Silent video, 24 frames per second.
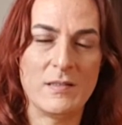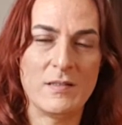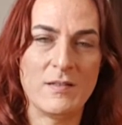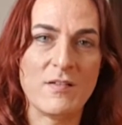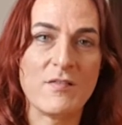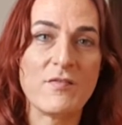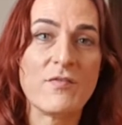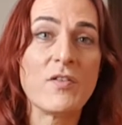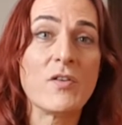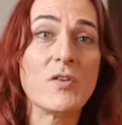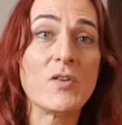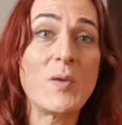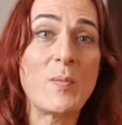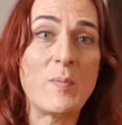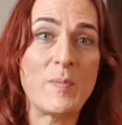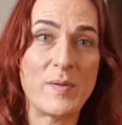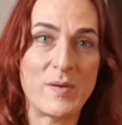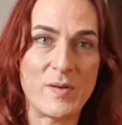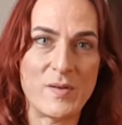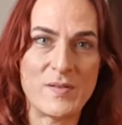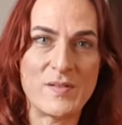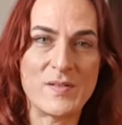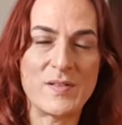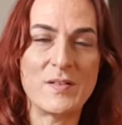for the
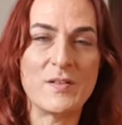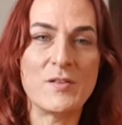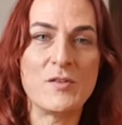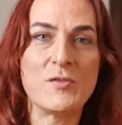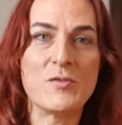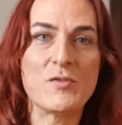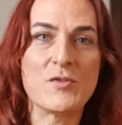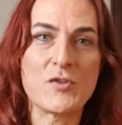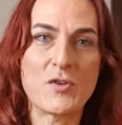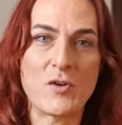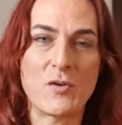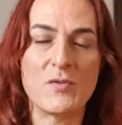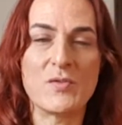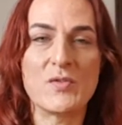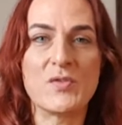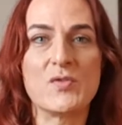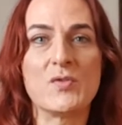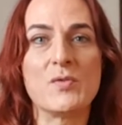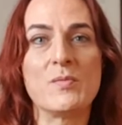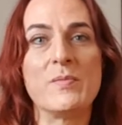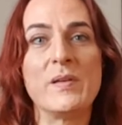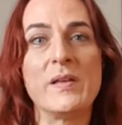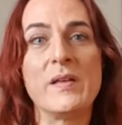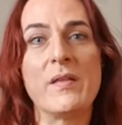person you chose
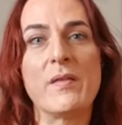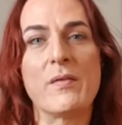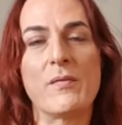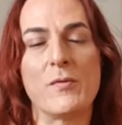to be